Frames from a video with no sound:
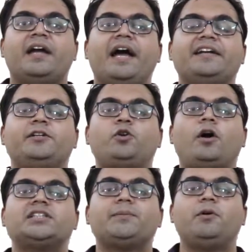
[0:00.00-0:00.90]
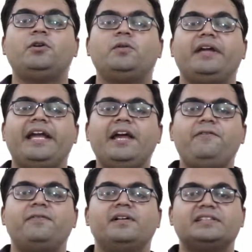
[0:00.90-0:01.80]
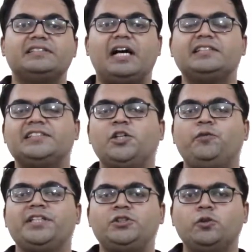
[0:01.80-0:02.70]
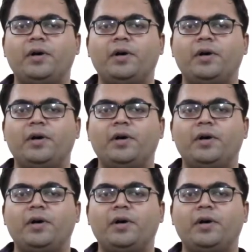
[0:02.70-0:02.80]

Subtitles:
And it talks about if SARS-CoV-2